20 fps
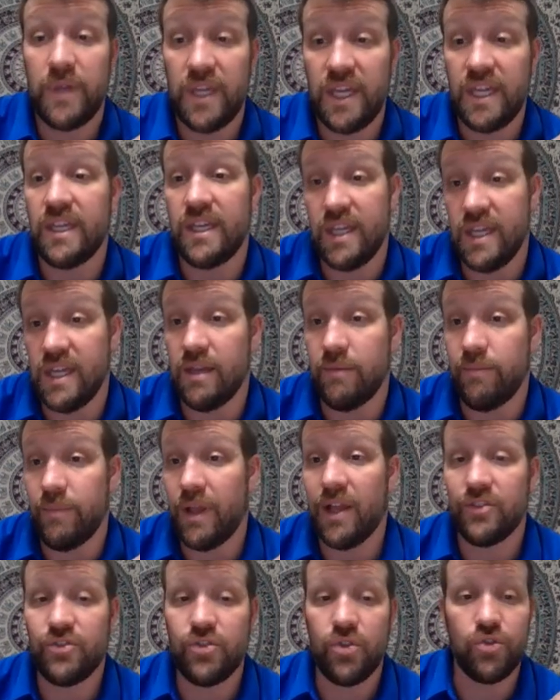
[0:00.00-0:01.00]
PE,
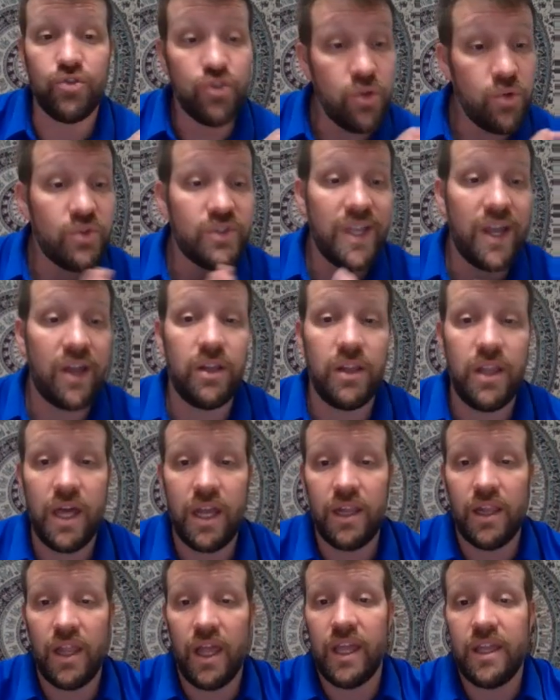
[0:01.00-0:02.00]
because those do sound a
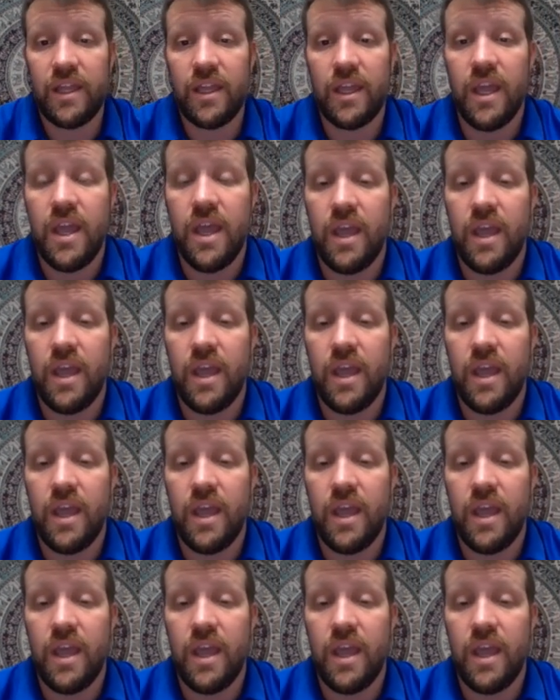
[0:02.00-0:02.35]
lot alike,